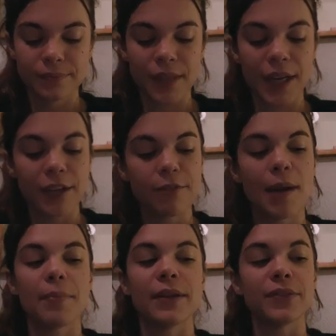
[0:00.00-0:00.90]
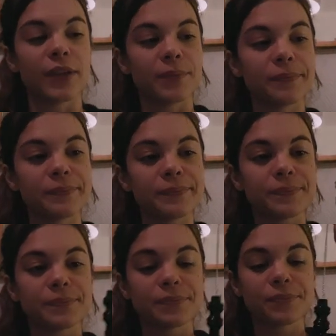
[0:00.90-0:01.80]
I have my pendulum,
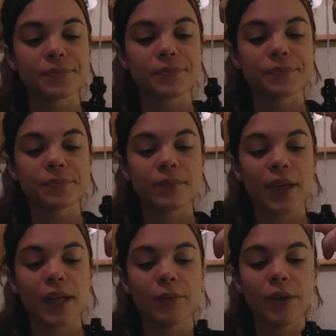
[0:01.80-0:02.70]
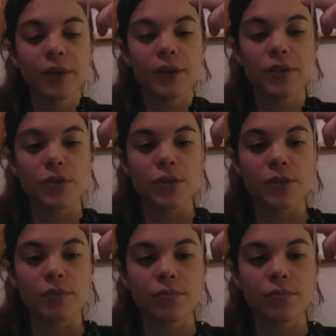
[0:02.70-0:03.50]
and we're going to